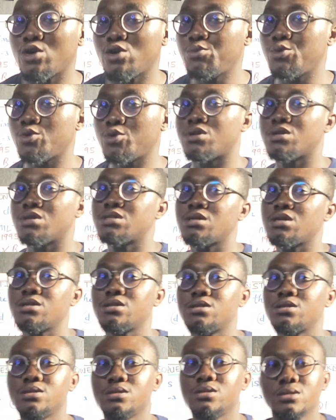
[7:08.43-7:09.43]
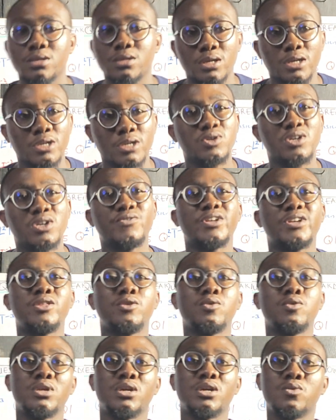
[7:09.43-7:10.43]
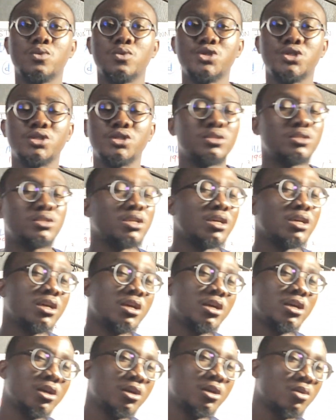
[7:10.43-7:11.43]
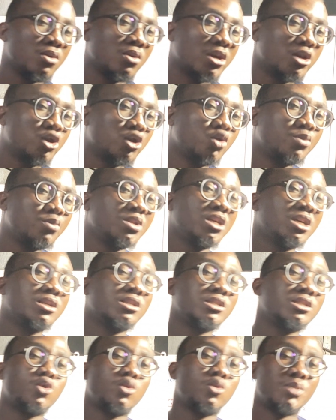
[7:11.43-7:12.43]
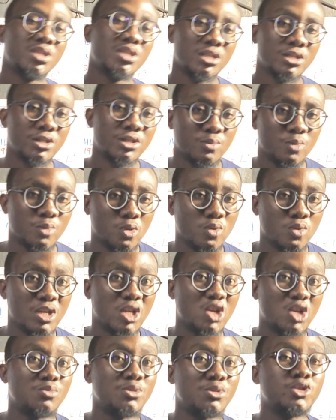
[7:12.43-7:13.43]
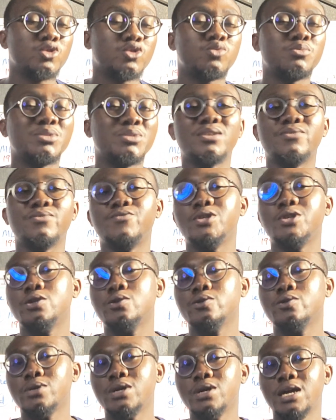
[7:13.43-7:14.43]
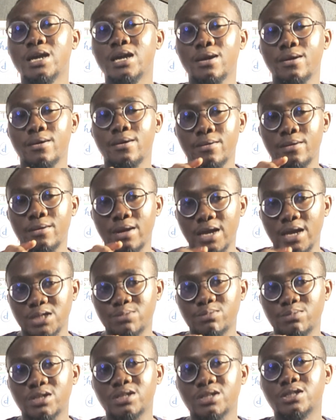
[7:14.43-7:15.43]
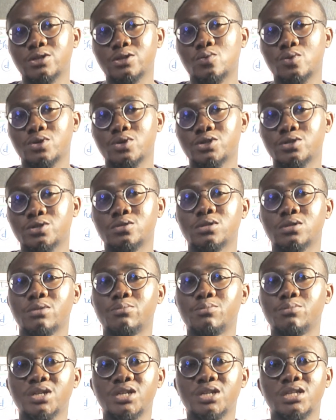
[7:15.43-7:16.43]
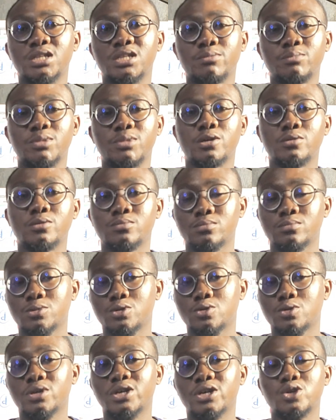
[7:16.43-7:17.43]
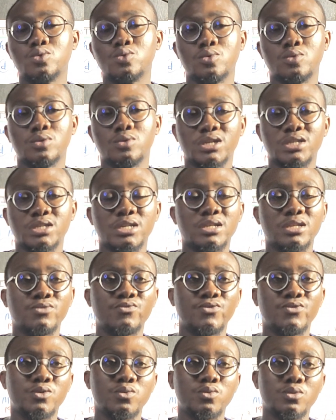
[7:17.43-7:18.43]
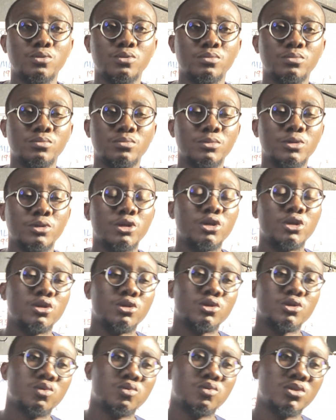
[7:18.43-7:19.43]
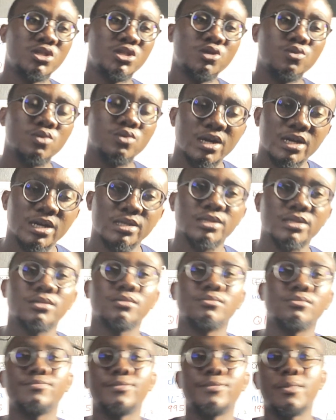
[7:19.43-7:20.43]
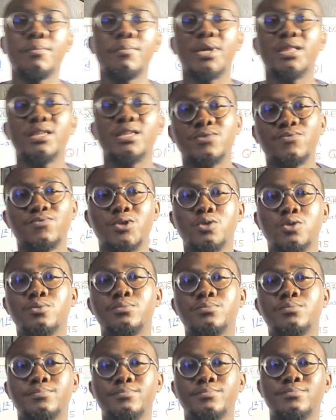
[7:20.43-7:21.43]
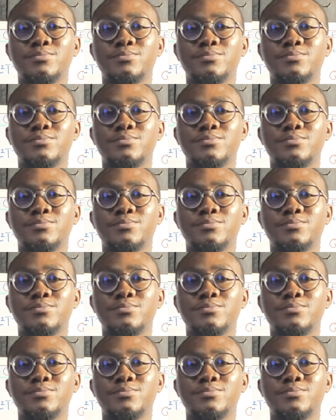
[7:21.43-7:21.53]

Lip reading: I hope you understand this. If you have any other questions, you can drop it down in the comment section below and I'll make sure to make a video explaining the question and breaking them down so you understand it very well. So see you guys in my next video.